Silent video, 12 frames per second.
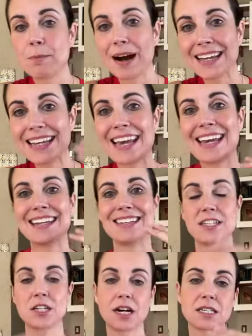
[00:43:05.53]
body can't
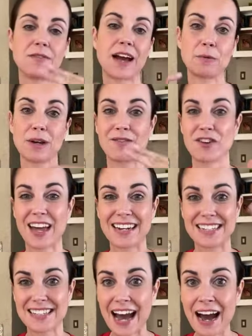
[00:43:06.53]
detoxify whatever that
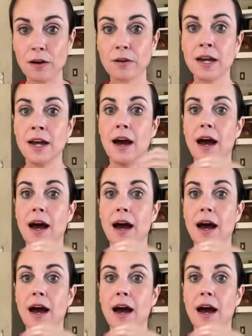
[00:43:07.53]
is out.